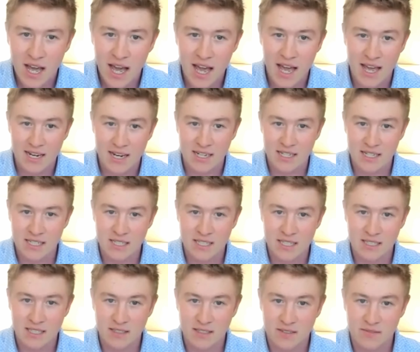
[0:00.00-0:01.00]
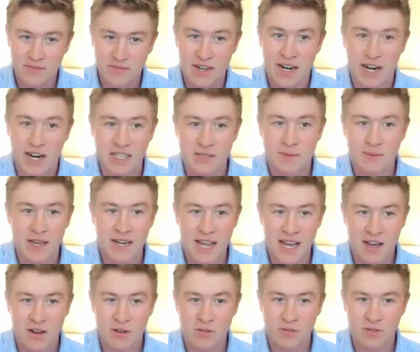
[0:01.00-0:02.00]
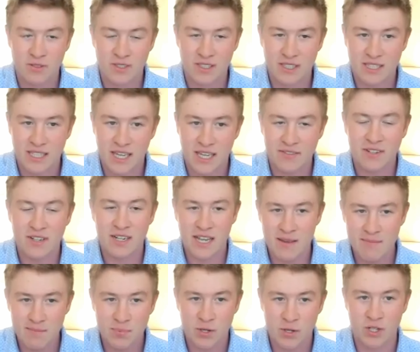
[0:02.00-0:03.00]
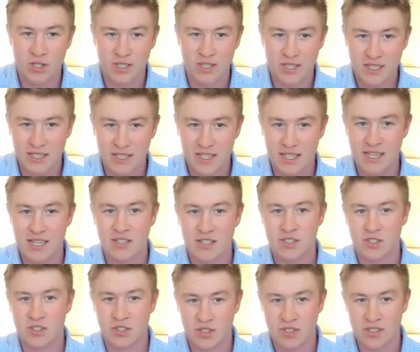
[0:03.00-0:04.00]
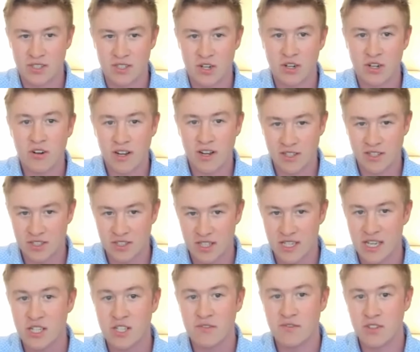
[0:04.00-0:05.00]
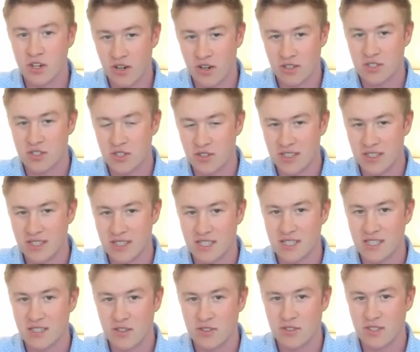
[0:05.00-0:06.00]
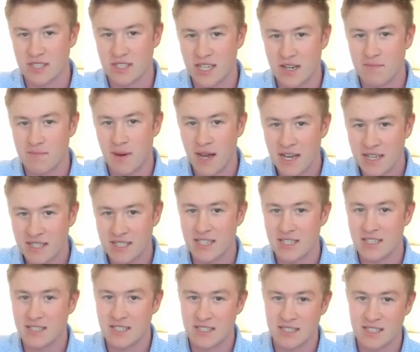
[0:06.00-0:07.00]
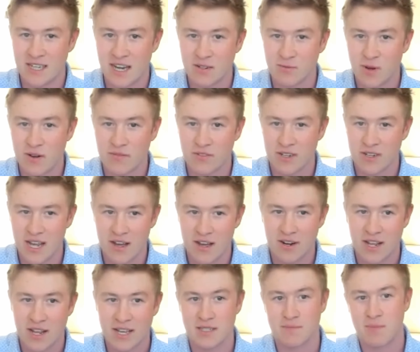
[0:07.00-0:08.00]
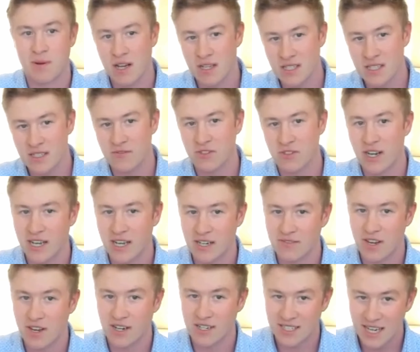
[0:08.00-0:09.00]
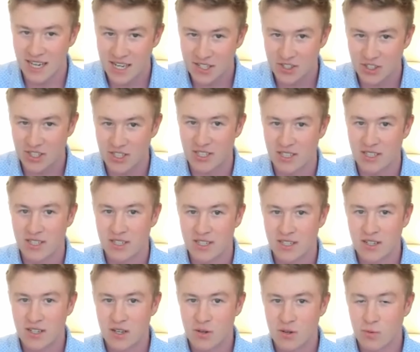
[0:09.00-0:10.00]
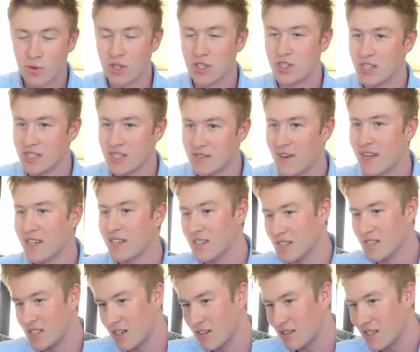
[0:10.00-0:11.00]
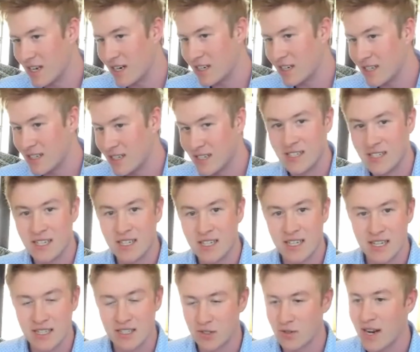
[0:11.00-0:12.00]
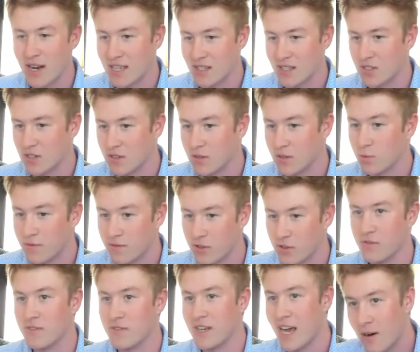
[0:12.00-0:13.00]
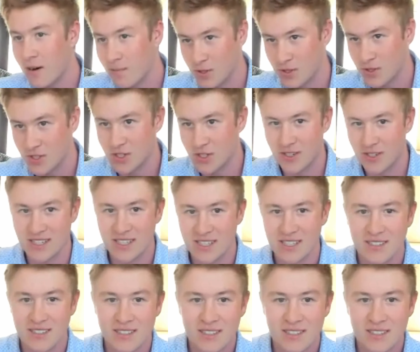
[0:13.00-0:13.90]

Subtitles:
And then I'd explain how, given an input, each of the neuron students use a set of biases to decide whether a noun has a positive or negative connotation, which is then consolidated into an answer through the output student.